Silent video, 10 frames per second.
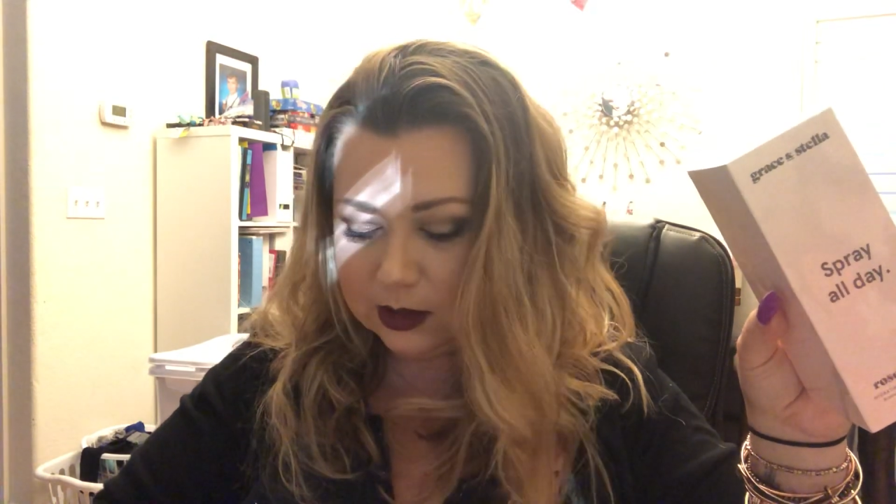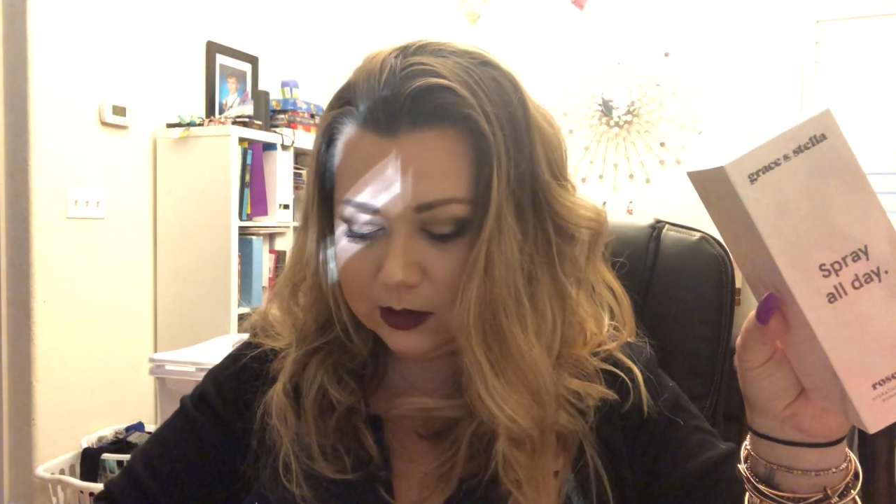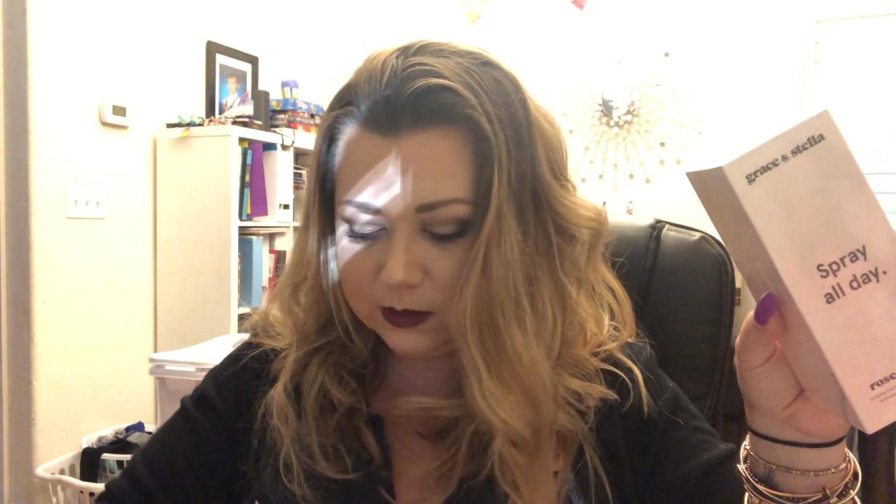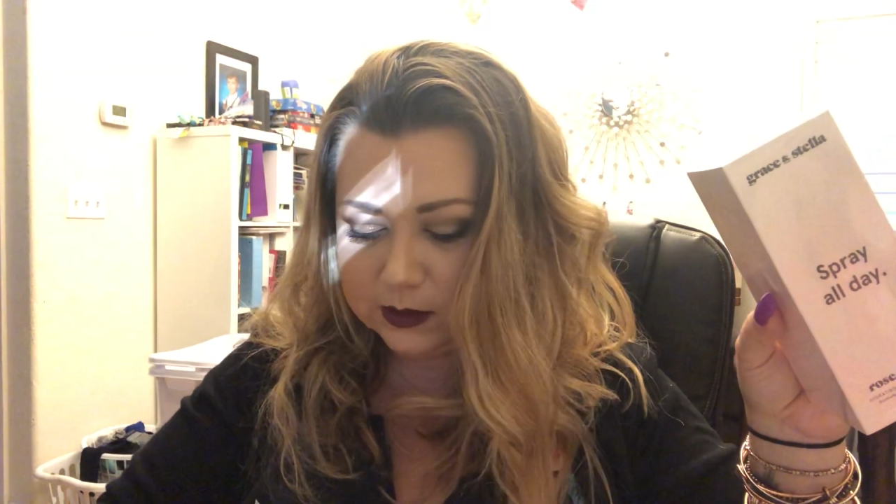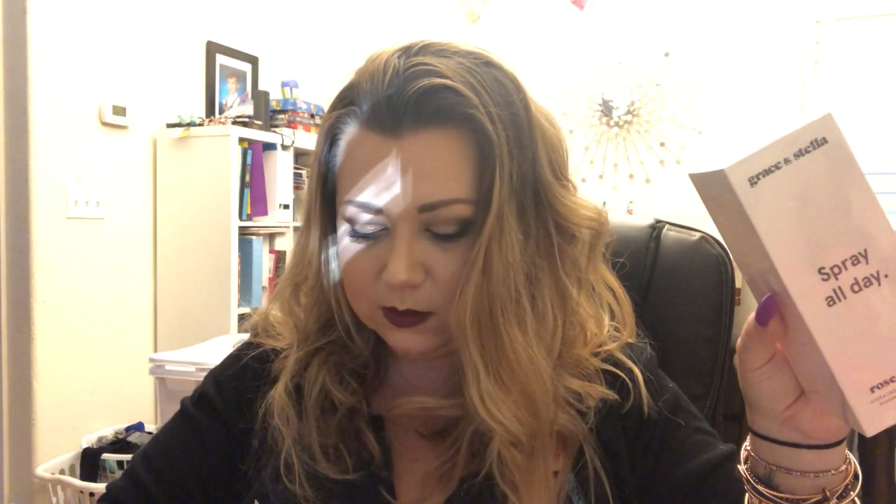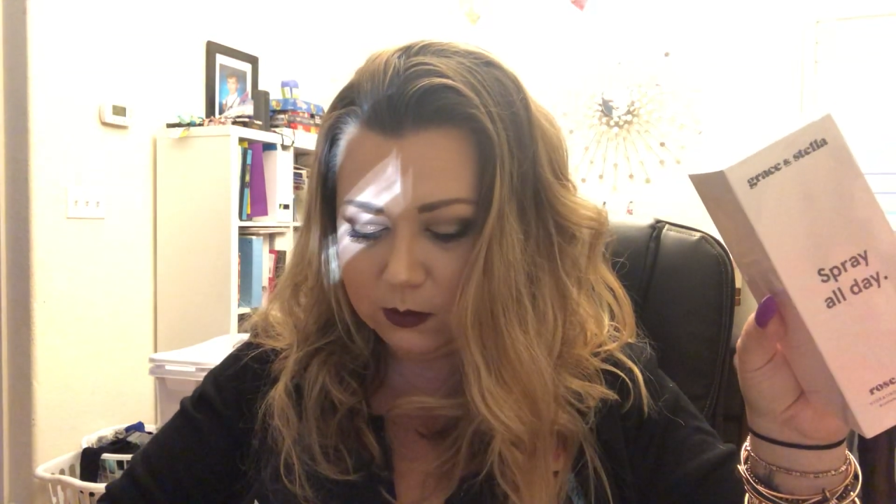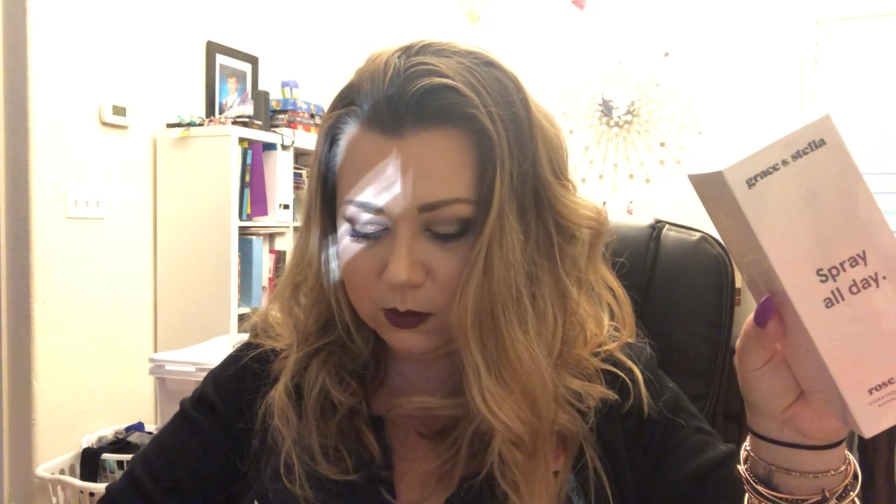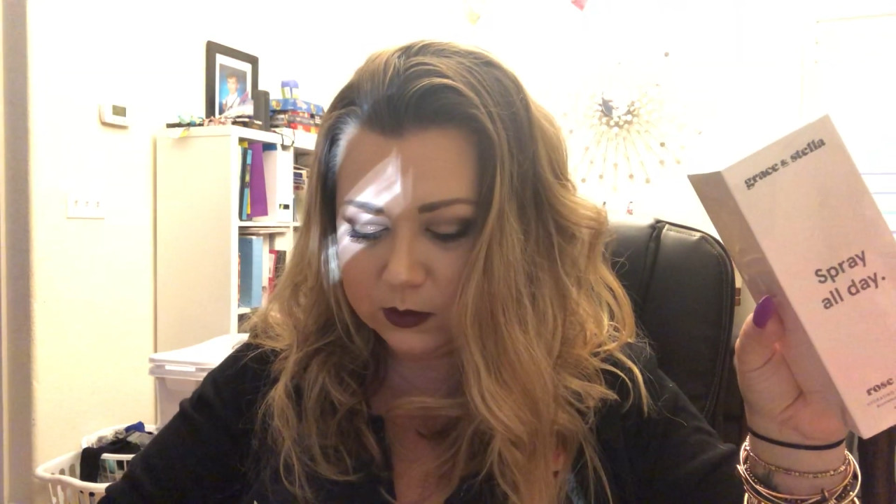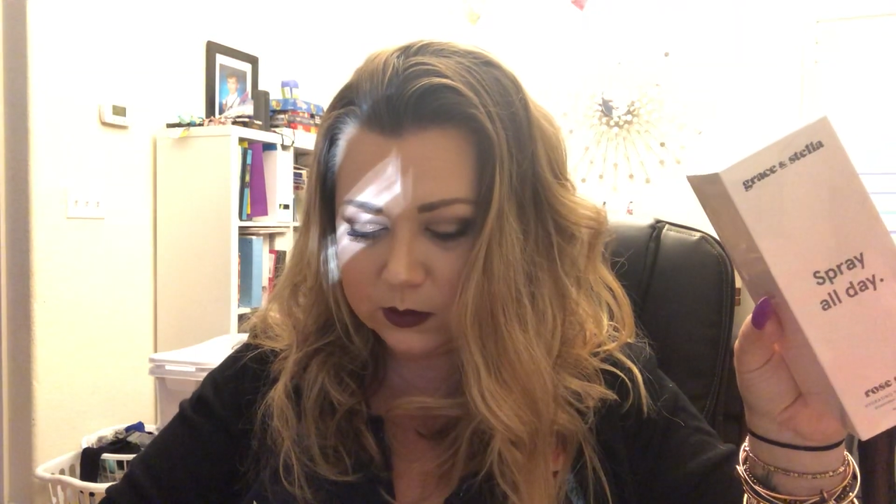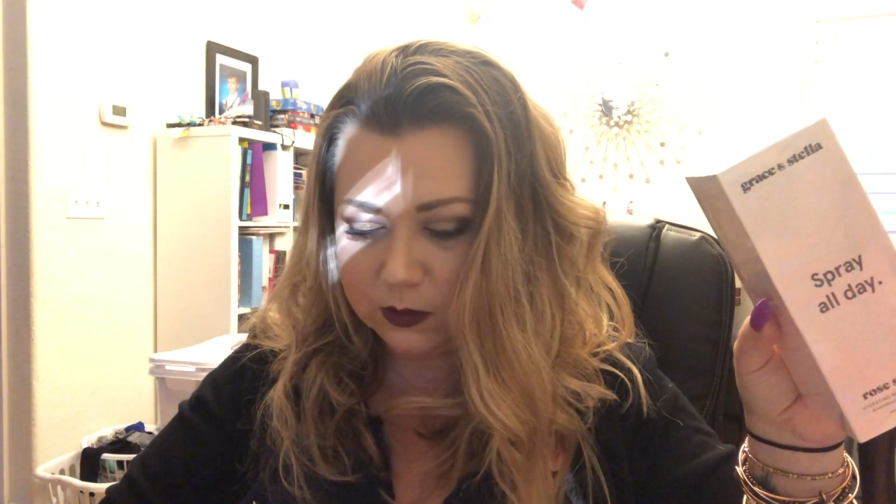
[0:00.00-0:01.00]
at those little
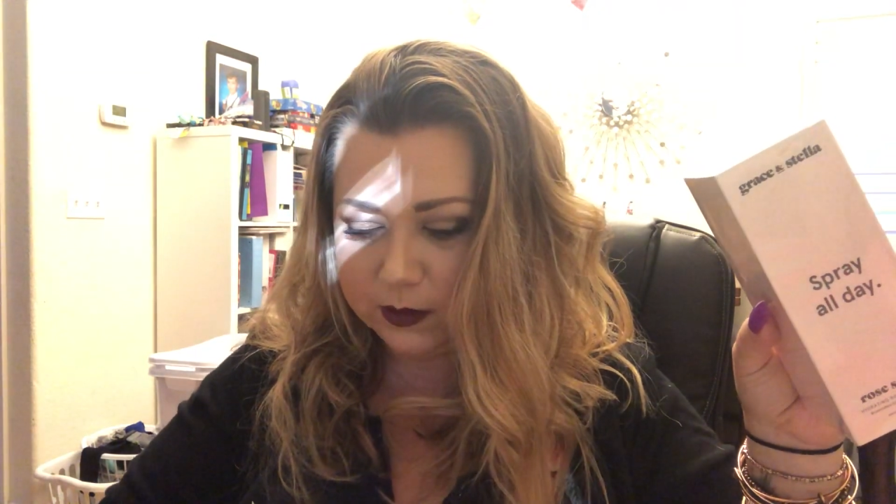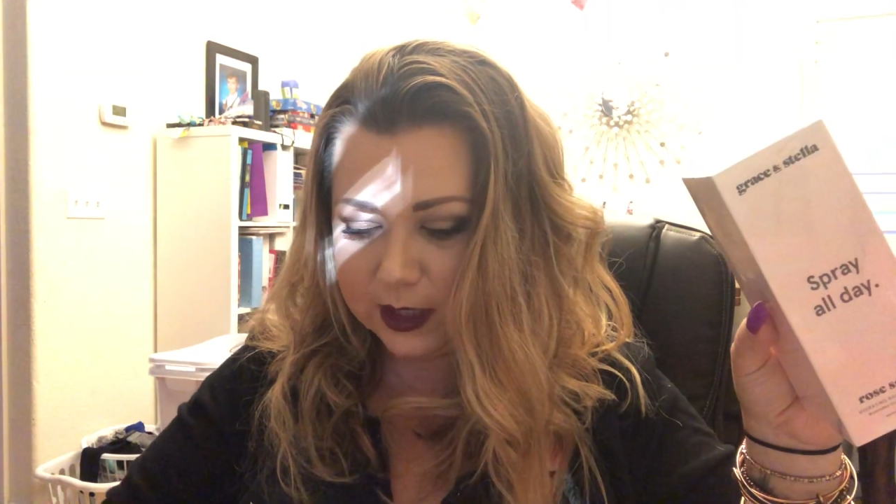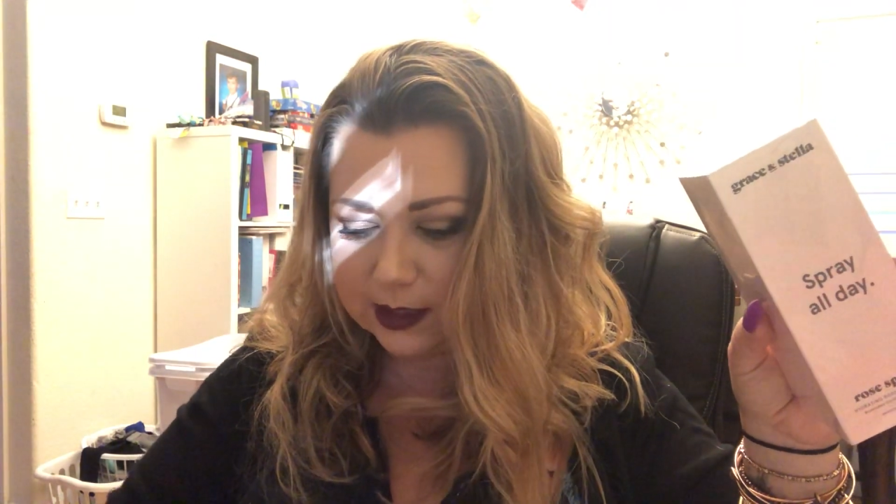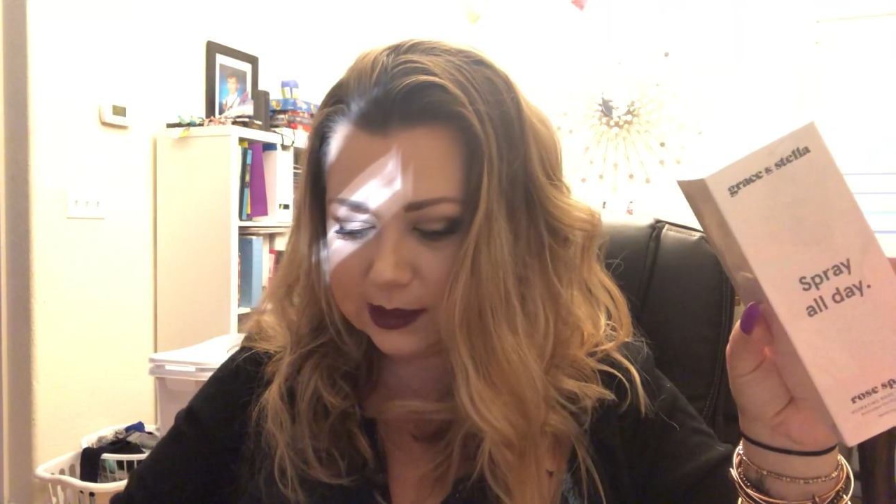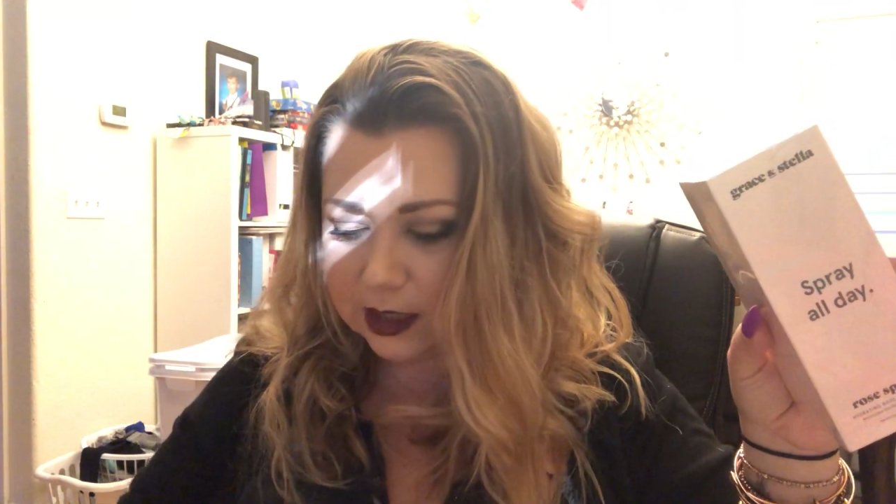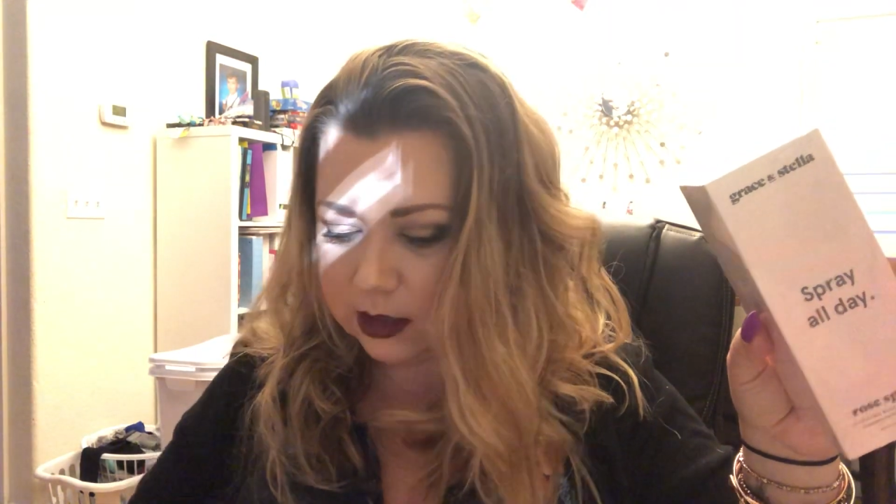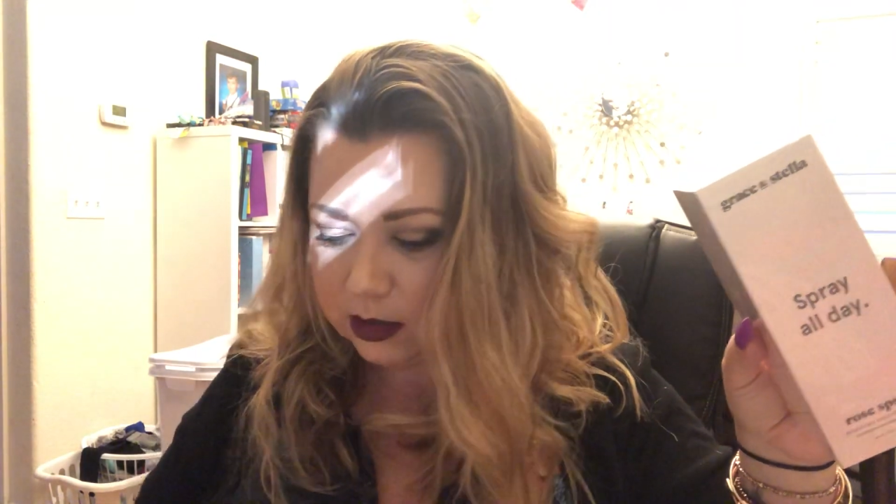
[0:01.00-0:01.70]
rose gold things, huh?